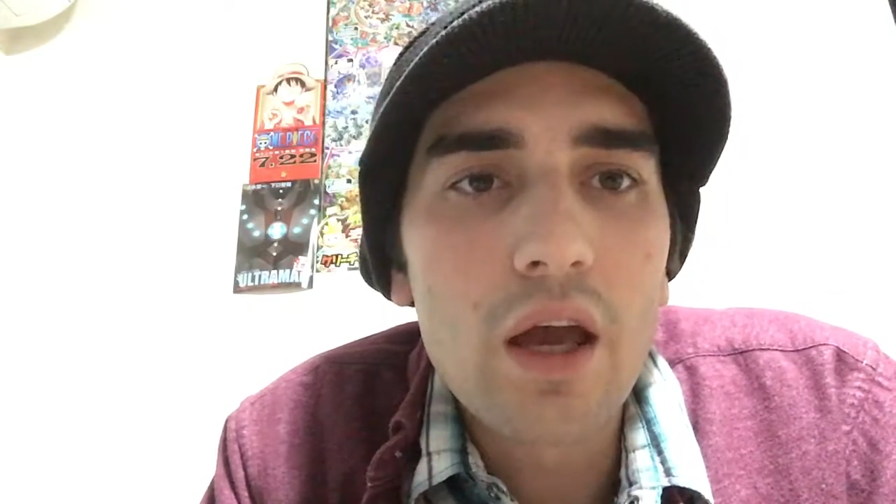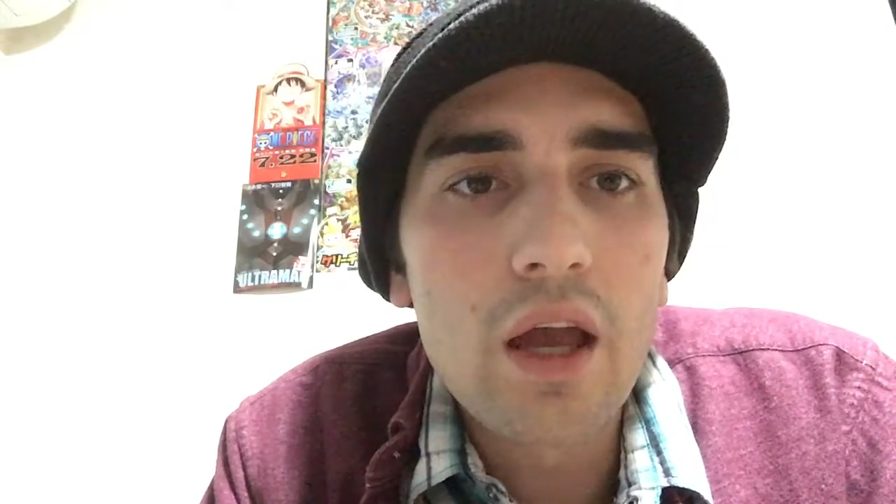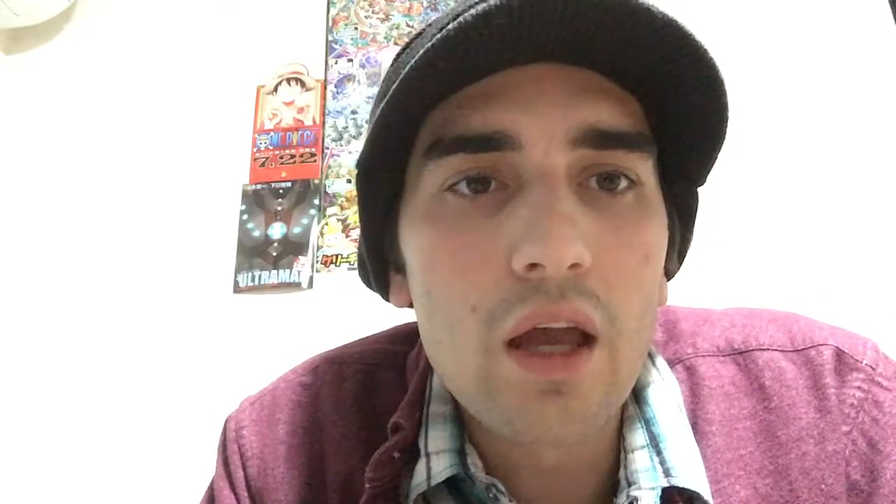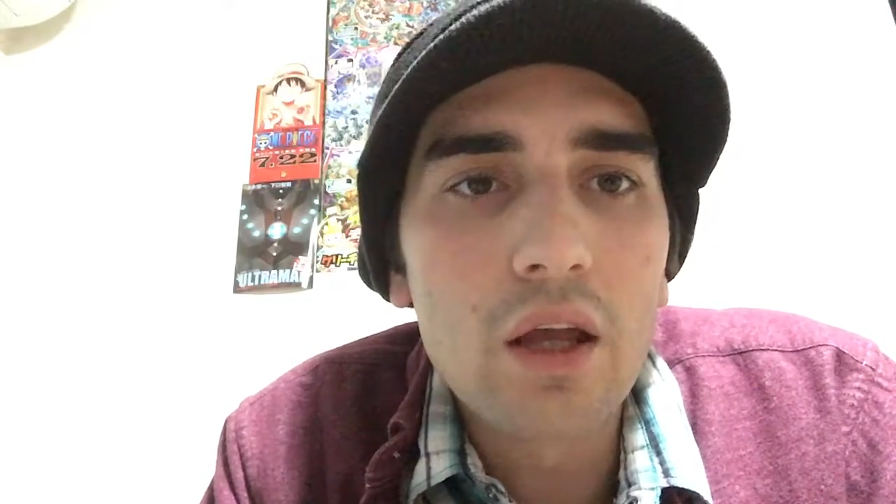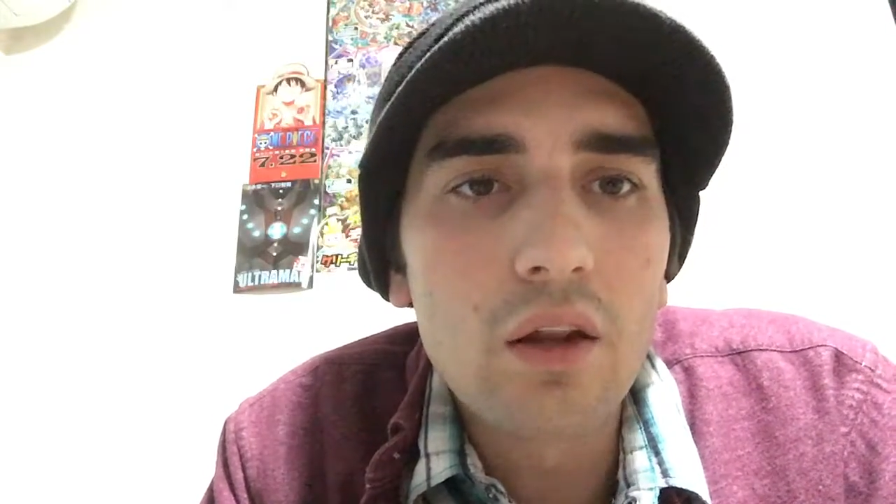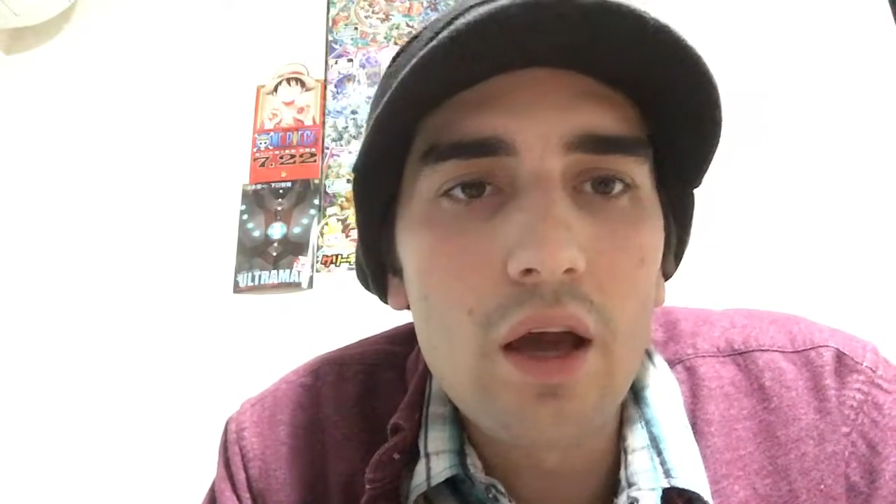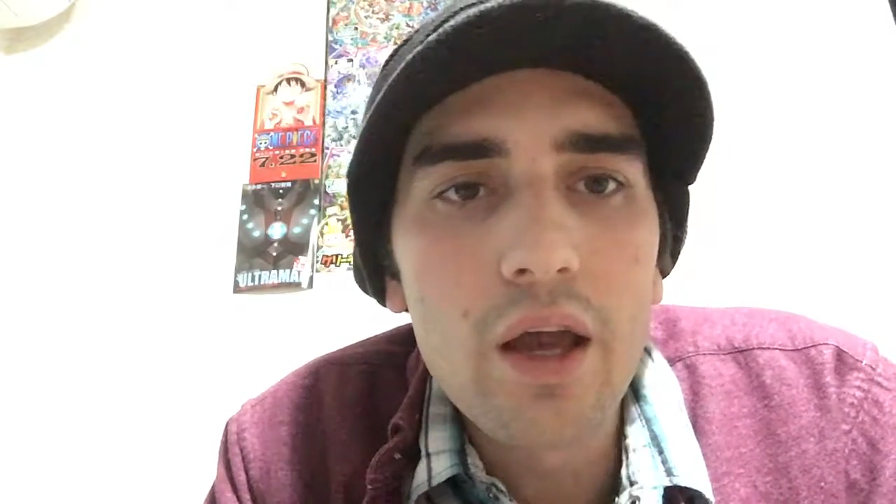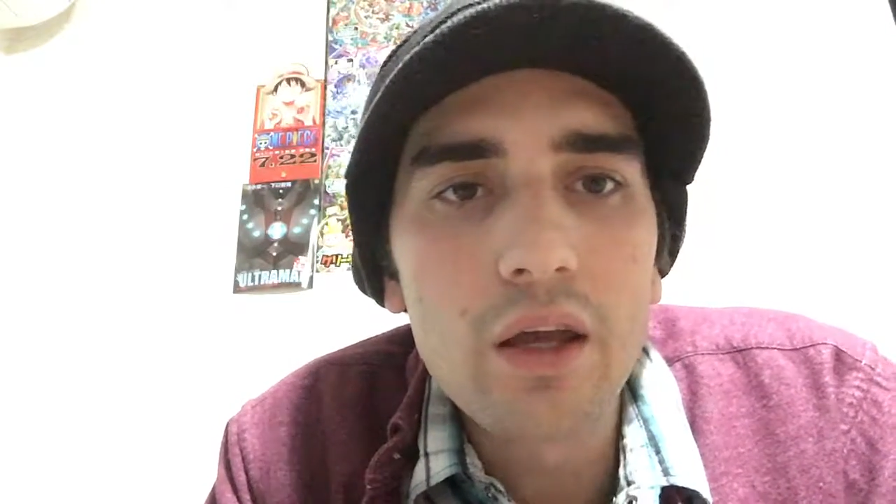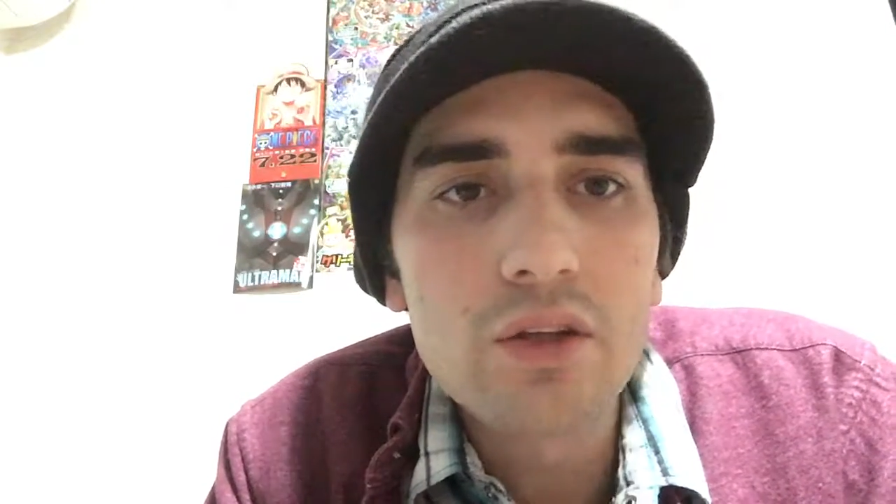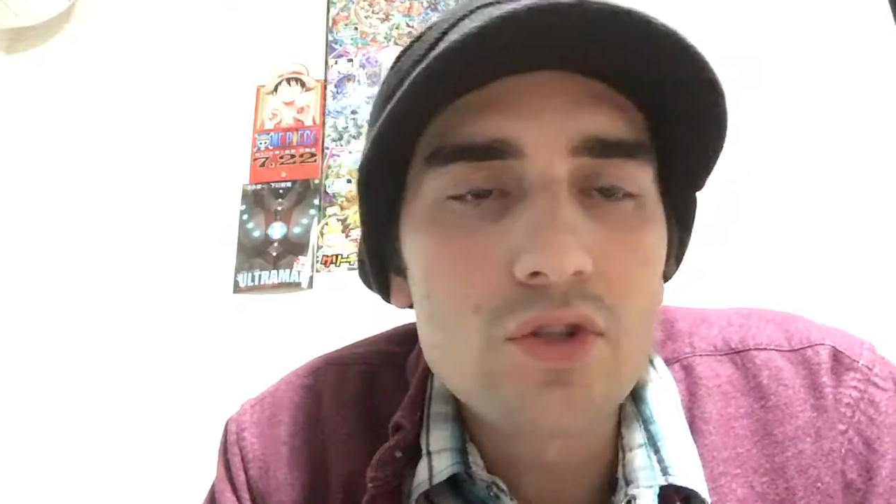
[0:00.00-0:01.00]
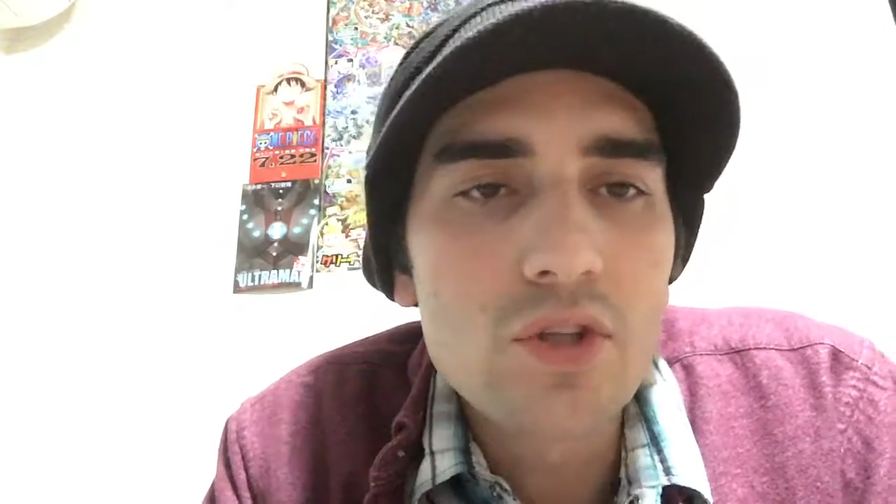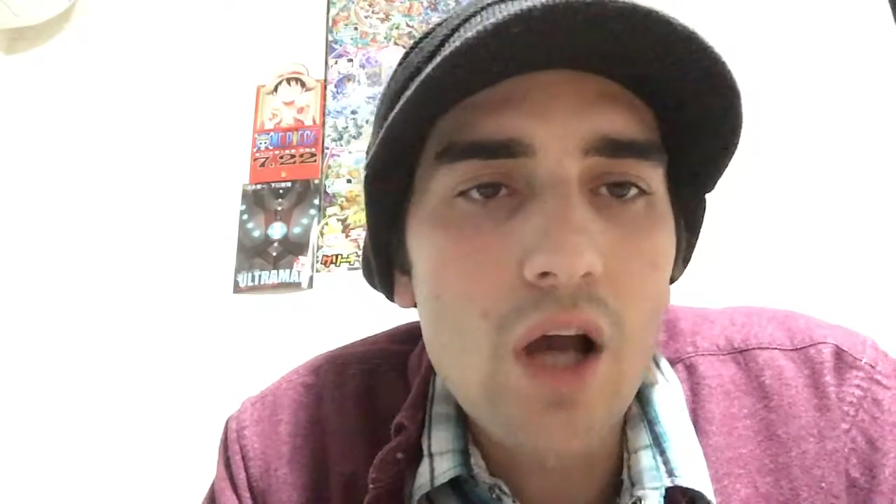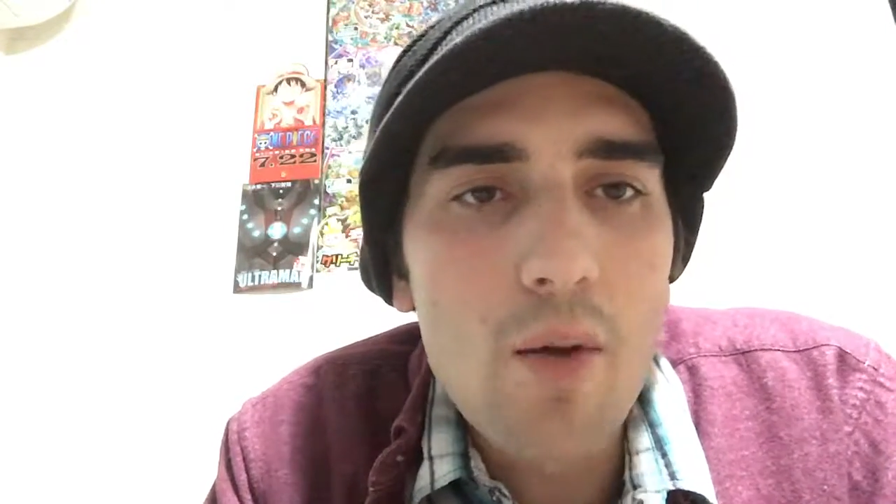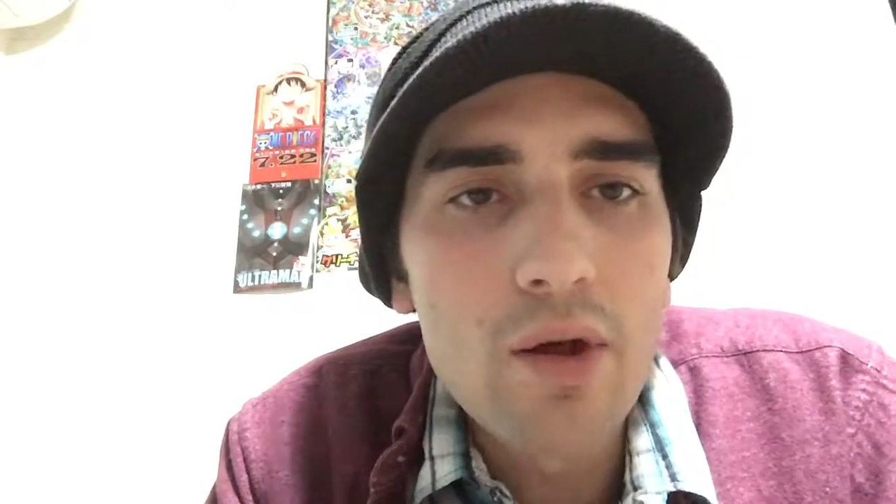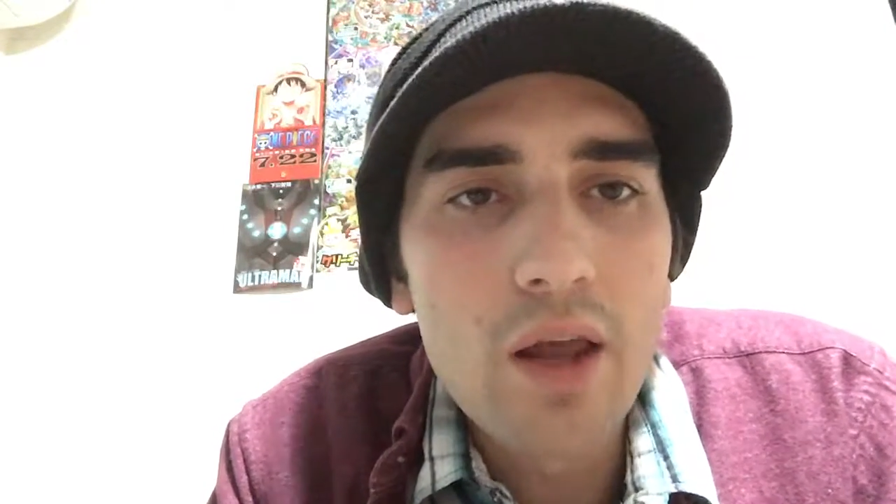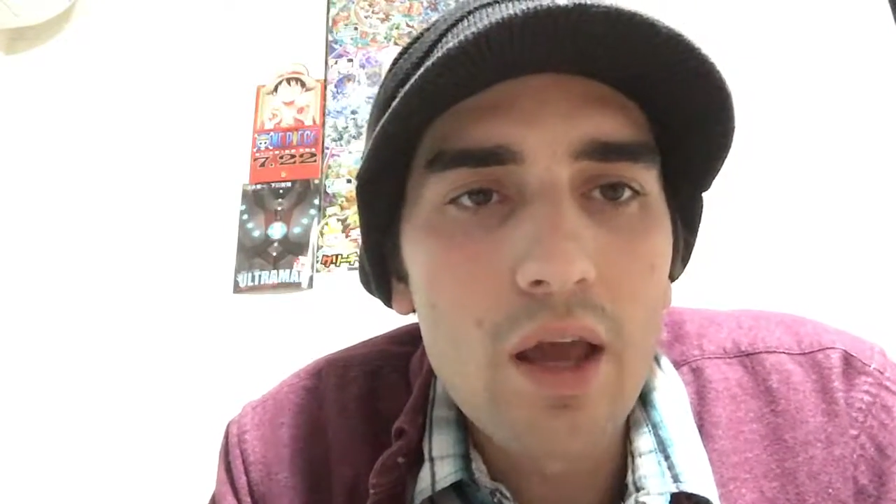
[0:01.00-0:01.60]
a like and just comment,